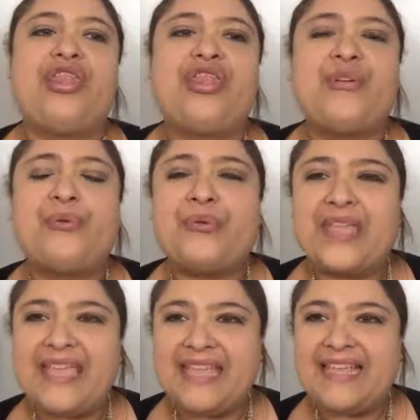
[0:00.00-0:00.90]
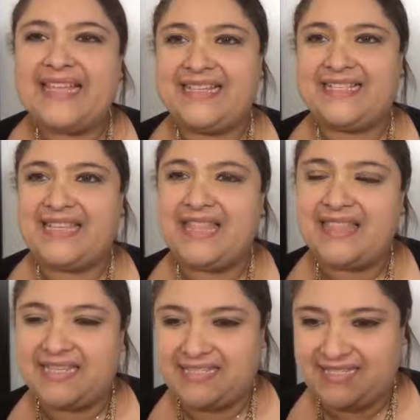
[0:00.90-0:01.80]
3
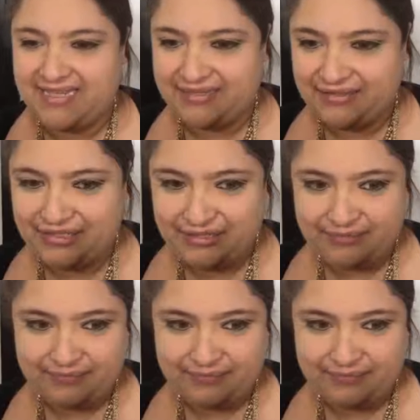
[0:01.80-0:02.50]
sentences.